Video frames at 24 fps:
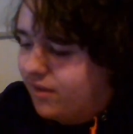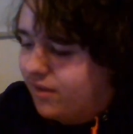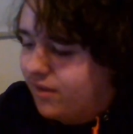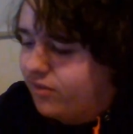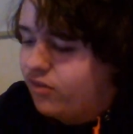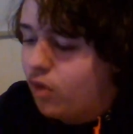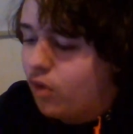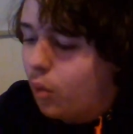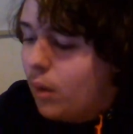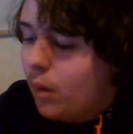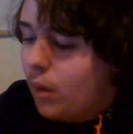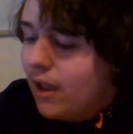
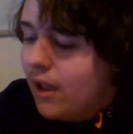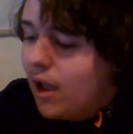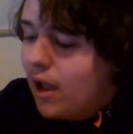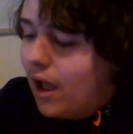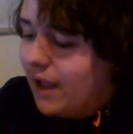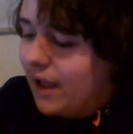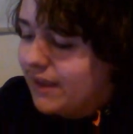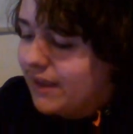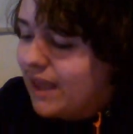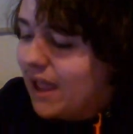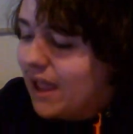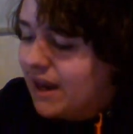So,
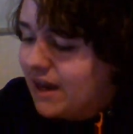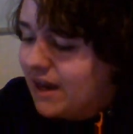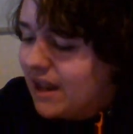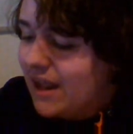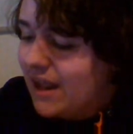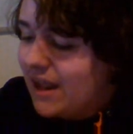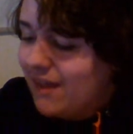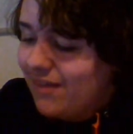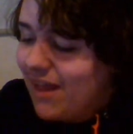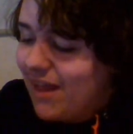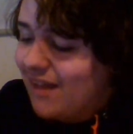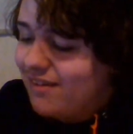again,
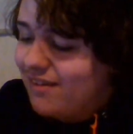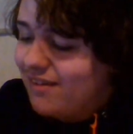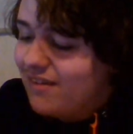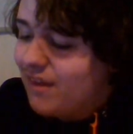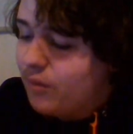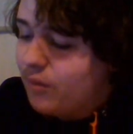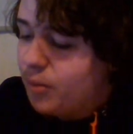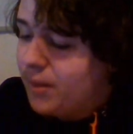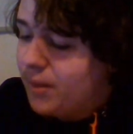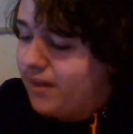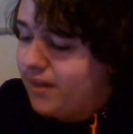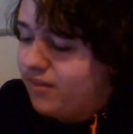in that
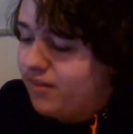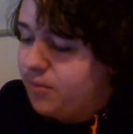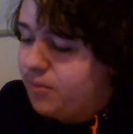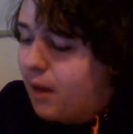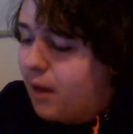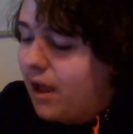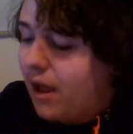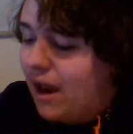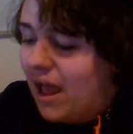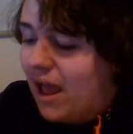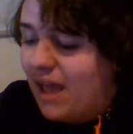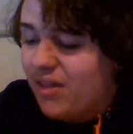7-minute
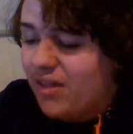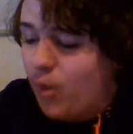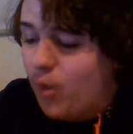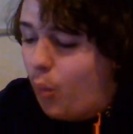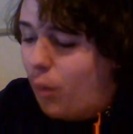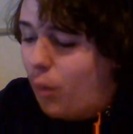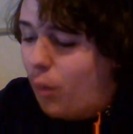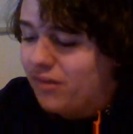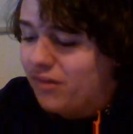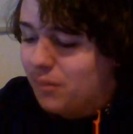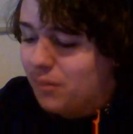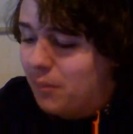spot, there
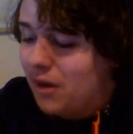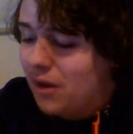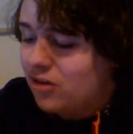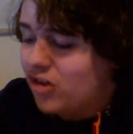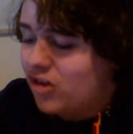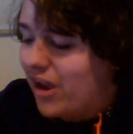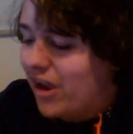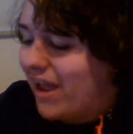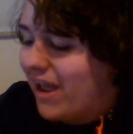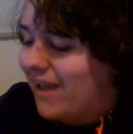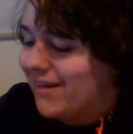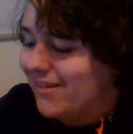wasn't much I
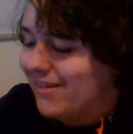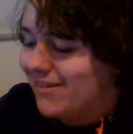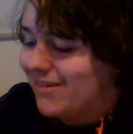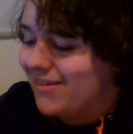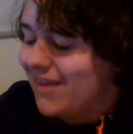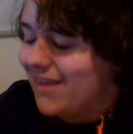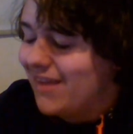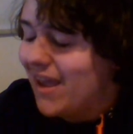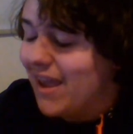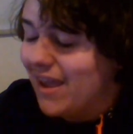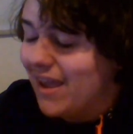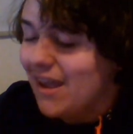had to
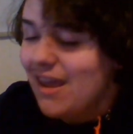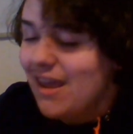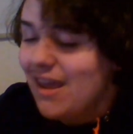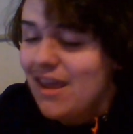say.